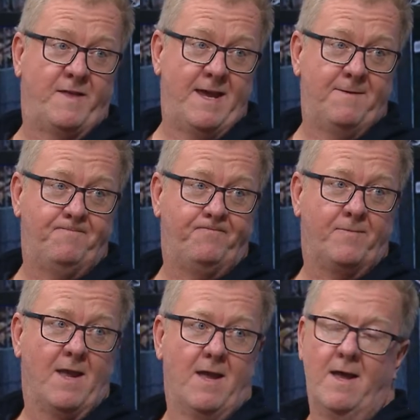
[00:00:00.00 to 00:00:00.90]
there.
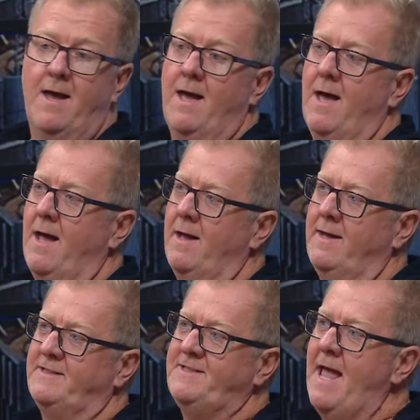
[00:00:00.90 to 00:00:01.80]

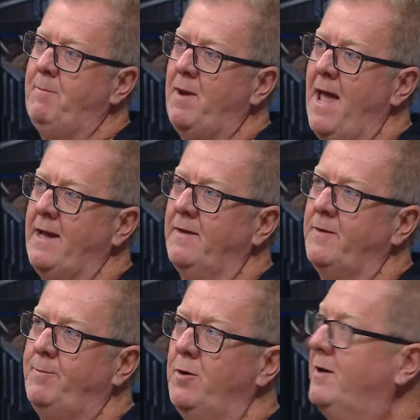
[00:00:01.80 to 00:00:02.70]
It's now playing at
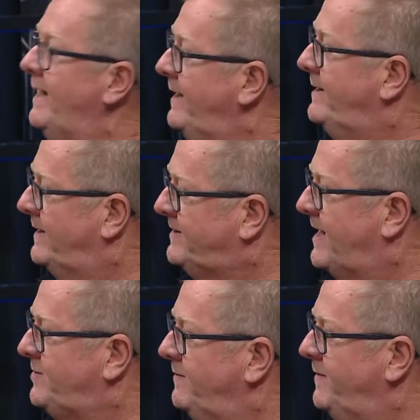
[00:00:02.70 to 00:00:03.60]
the Berlin
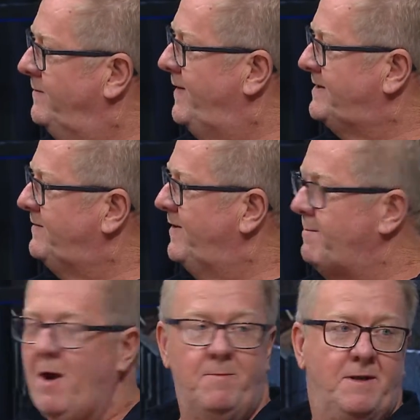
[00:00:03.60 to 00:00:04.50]
International Film Festival at
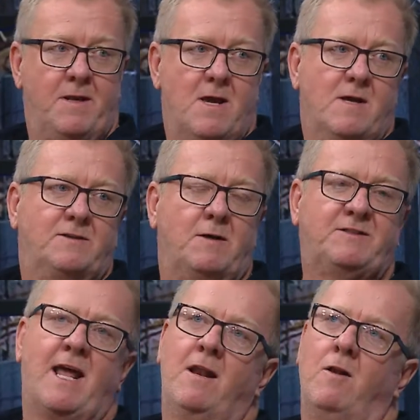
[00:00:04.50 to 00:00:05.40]
the moment. So
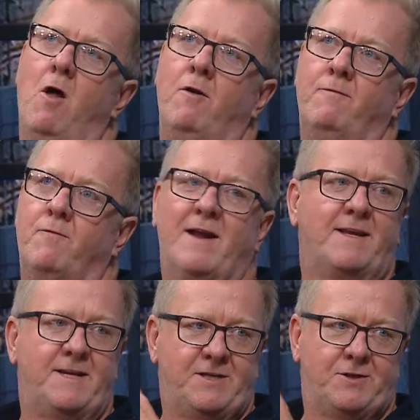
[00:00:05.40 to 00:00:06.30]
it's had a lot of
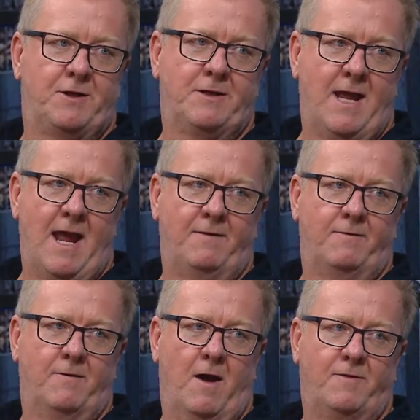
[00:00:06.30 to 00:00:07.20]
recognition, and
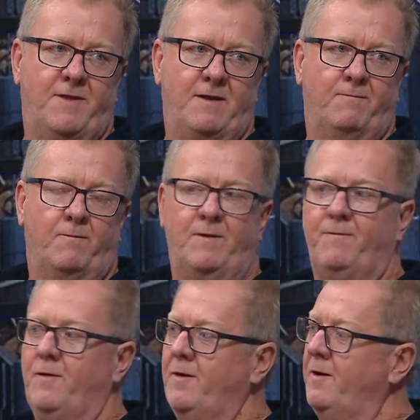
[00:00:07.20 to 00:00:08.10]
I think
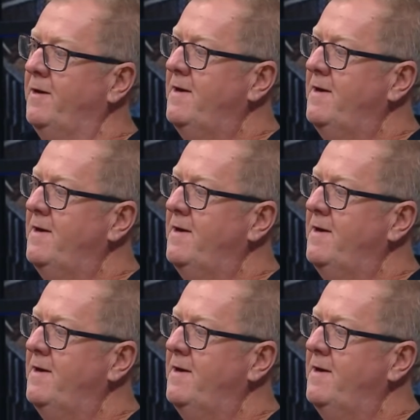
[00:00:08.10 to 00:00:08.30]
for the